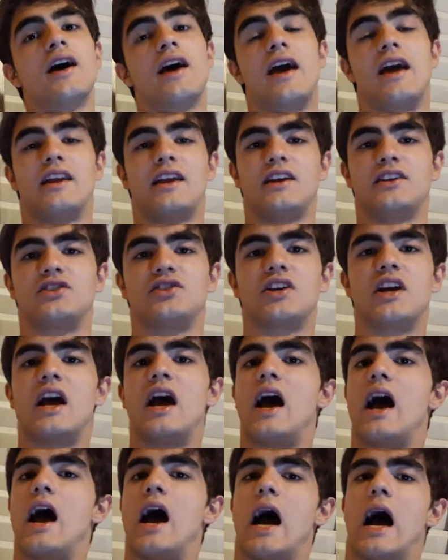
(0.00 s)
NH,
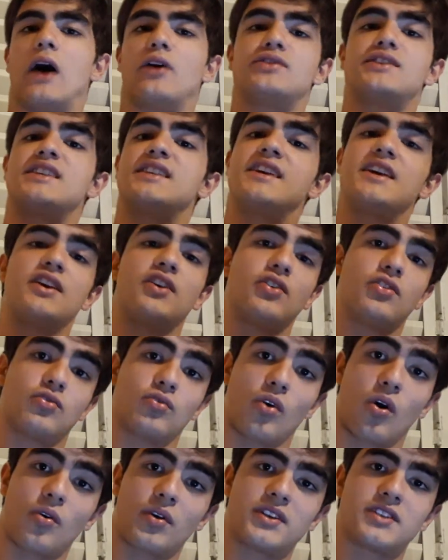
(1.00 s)
how did he
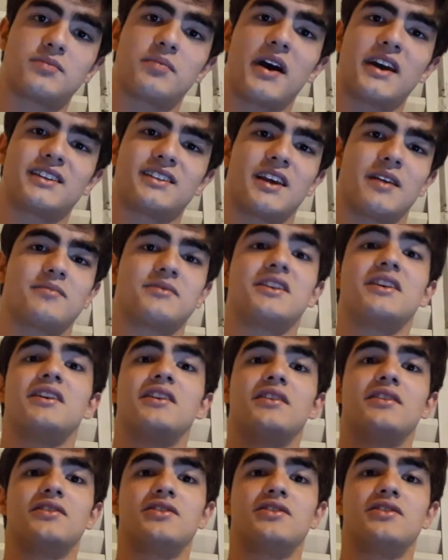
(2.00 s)
grow his biceps?